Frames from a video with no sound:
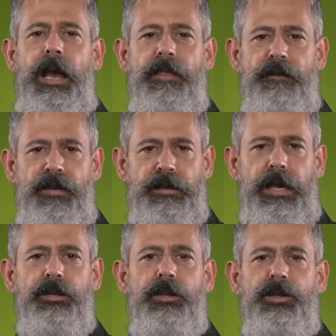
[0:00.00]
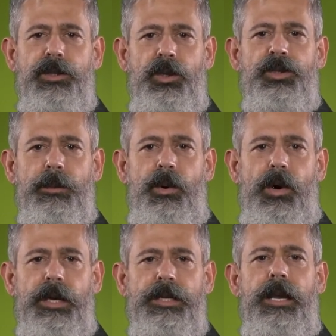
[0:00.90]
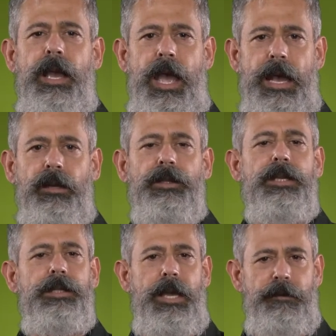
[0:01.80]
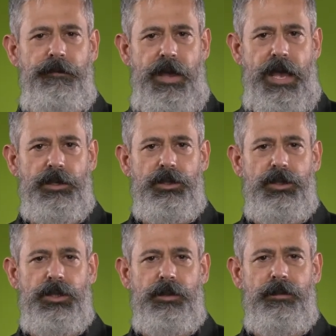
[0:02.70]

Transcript: and the foundations you support held steadfast.